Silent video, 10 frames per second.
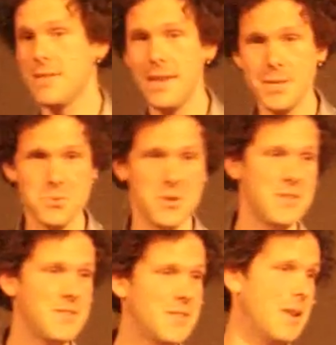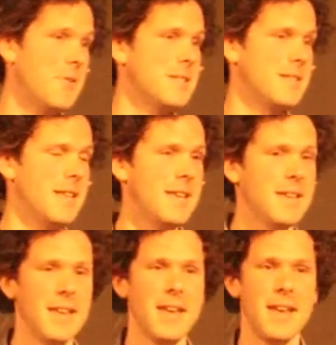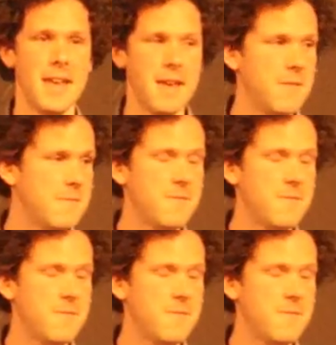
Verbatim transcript: these words seriously if, in